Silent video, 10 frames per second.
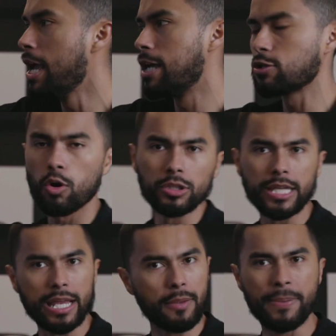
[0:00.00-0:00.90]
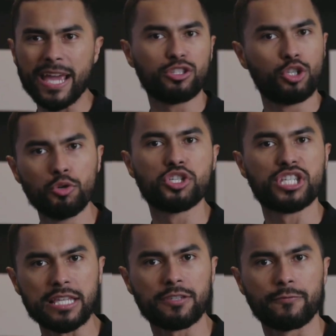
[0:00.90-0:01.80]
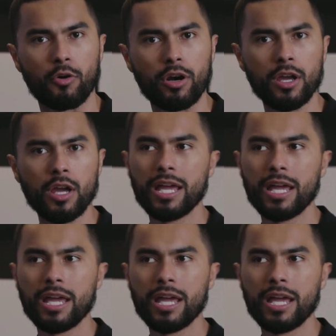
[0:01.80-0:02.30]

is only getting paid 2 cents for,